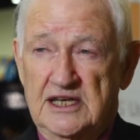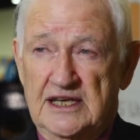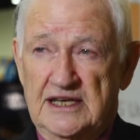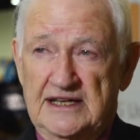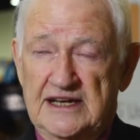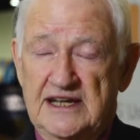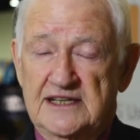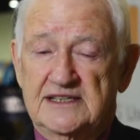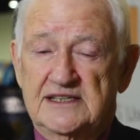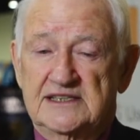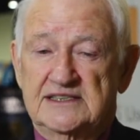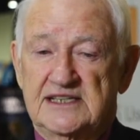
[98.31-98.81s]

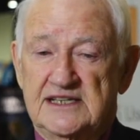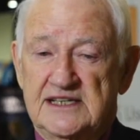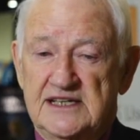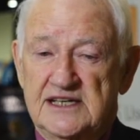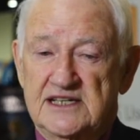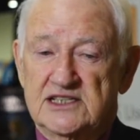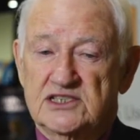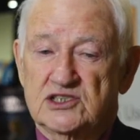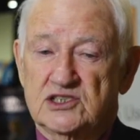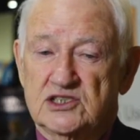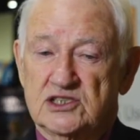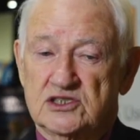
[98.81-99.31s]
And I think the
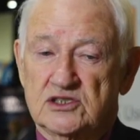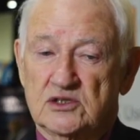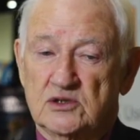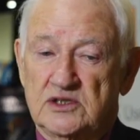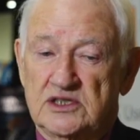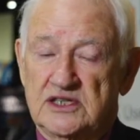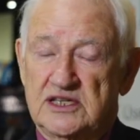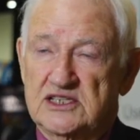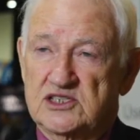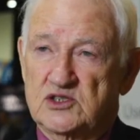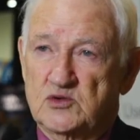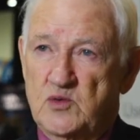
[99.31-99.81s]
answer to
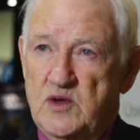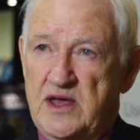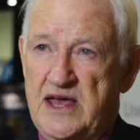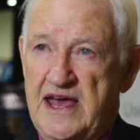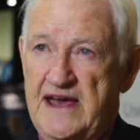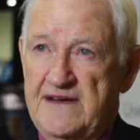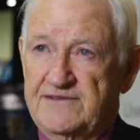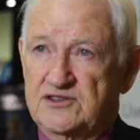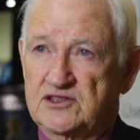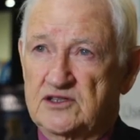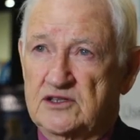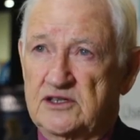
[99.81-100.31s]
it is we
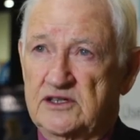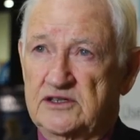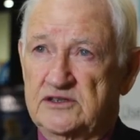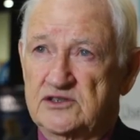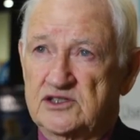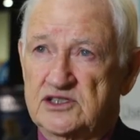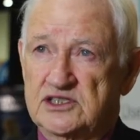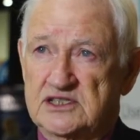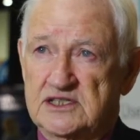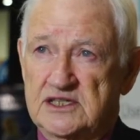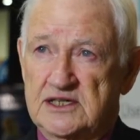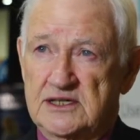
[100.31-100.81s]
have to
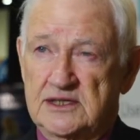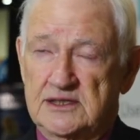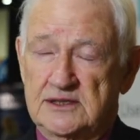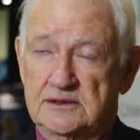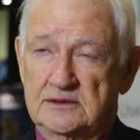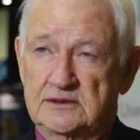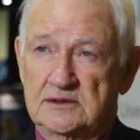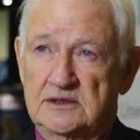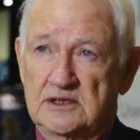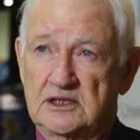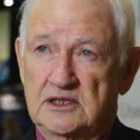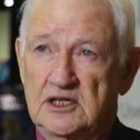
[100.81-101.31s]

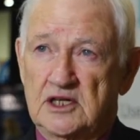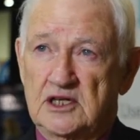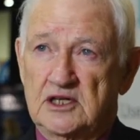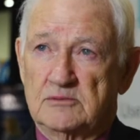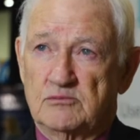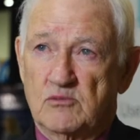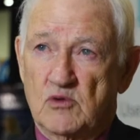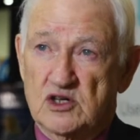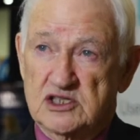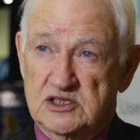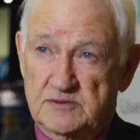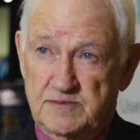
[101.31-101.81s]
understand
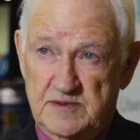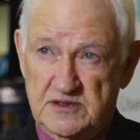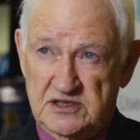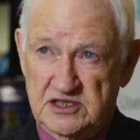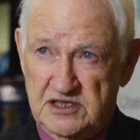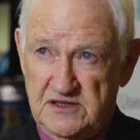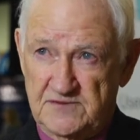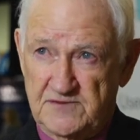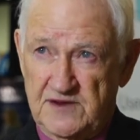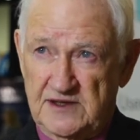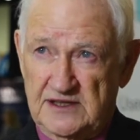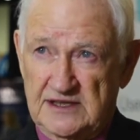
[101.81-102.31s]
more
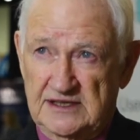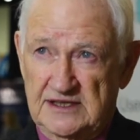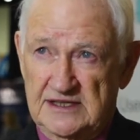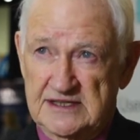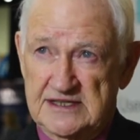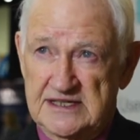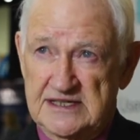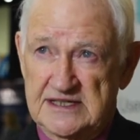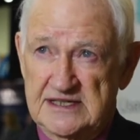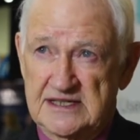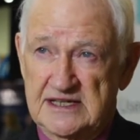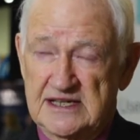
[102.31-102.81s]

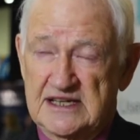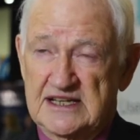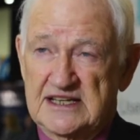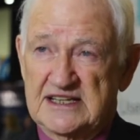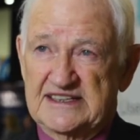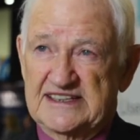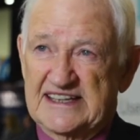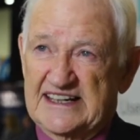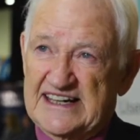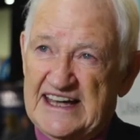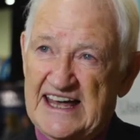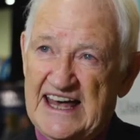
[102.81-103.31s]
specifically
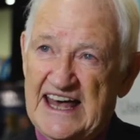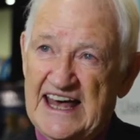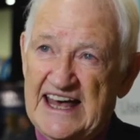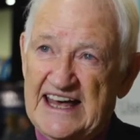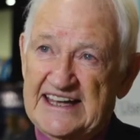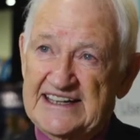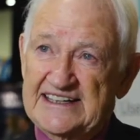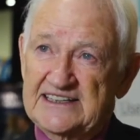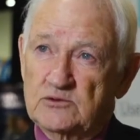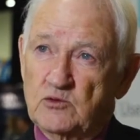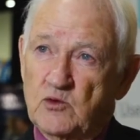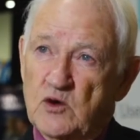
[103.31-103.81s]

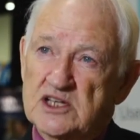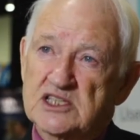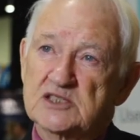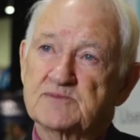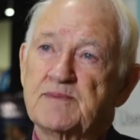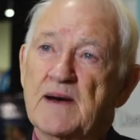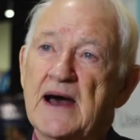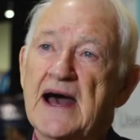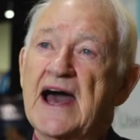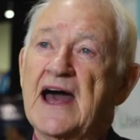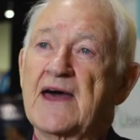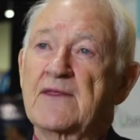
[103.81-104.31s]
what's
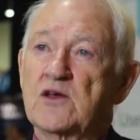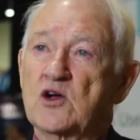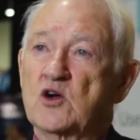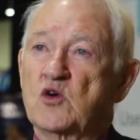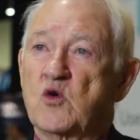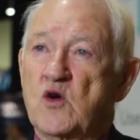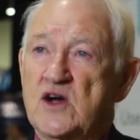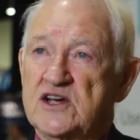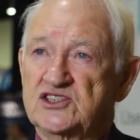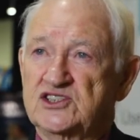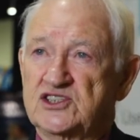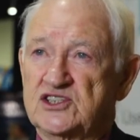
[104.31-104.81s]
behind the
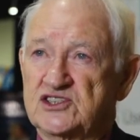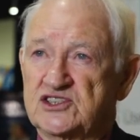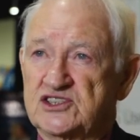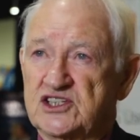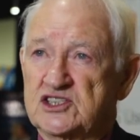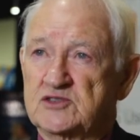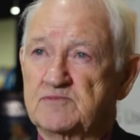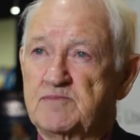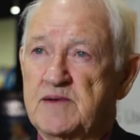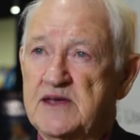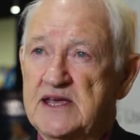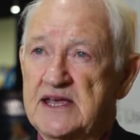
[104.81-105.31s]
questions
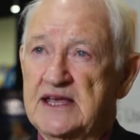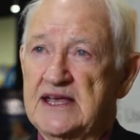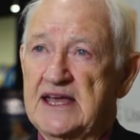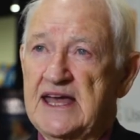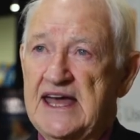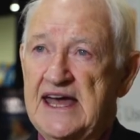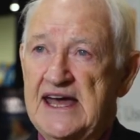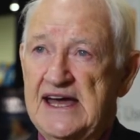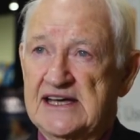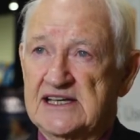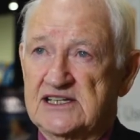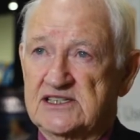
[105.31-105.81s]
that's being
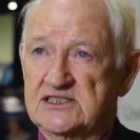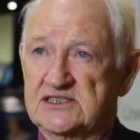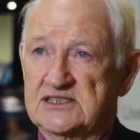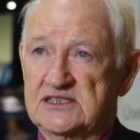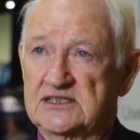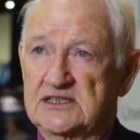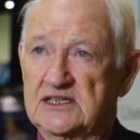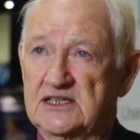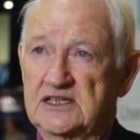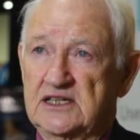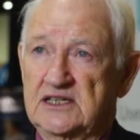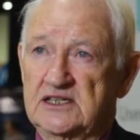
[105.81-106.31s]

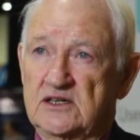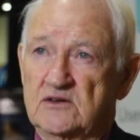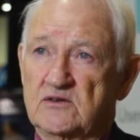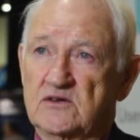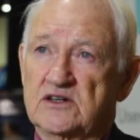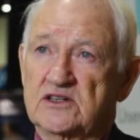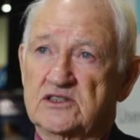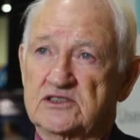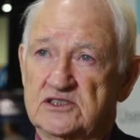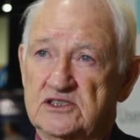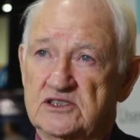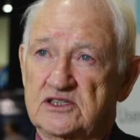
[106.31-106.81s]
asked in
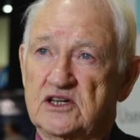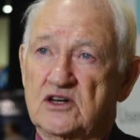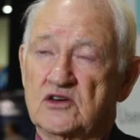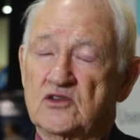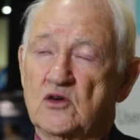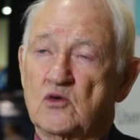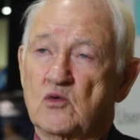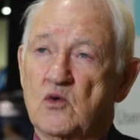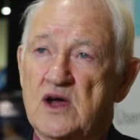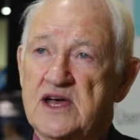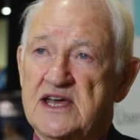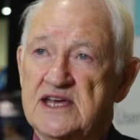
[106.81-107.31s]
order to know
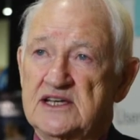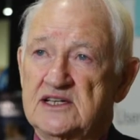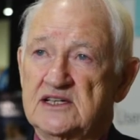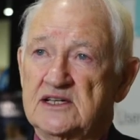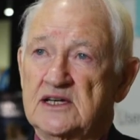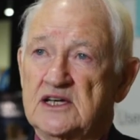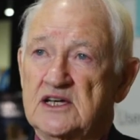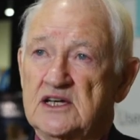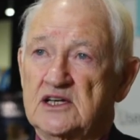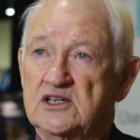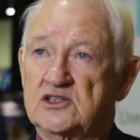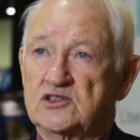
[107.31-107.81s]
the way
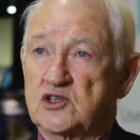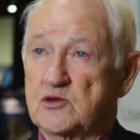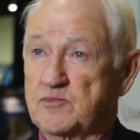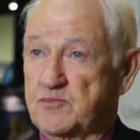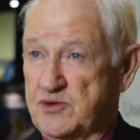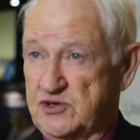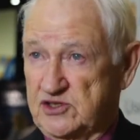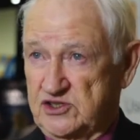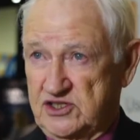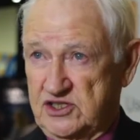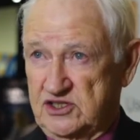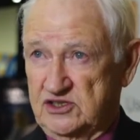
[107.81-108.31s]
to
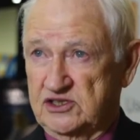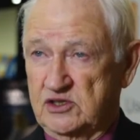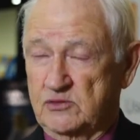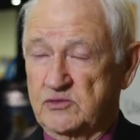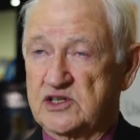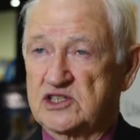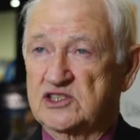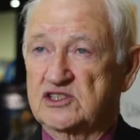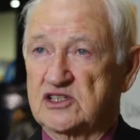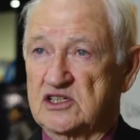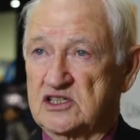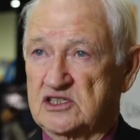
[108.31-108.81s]
present the
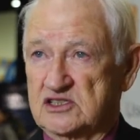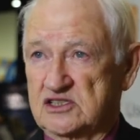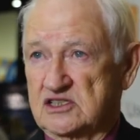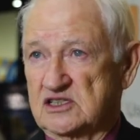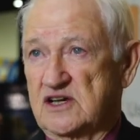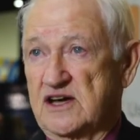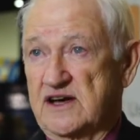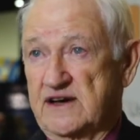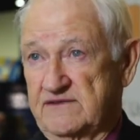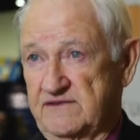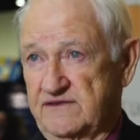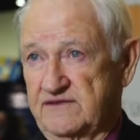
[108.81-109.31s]
results
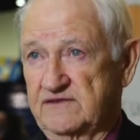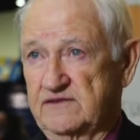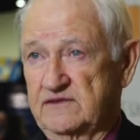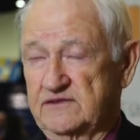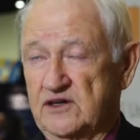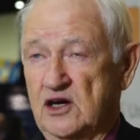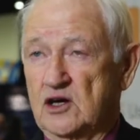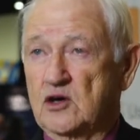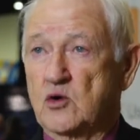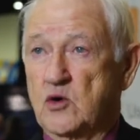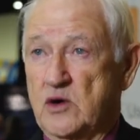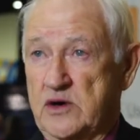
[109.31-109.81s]
of
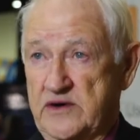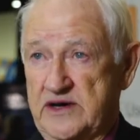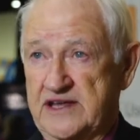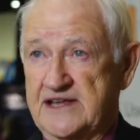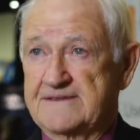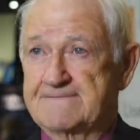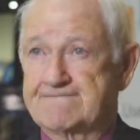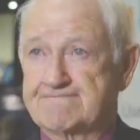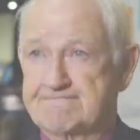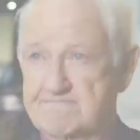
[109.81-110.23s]
a query.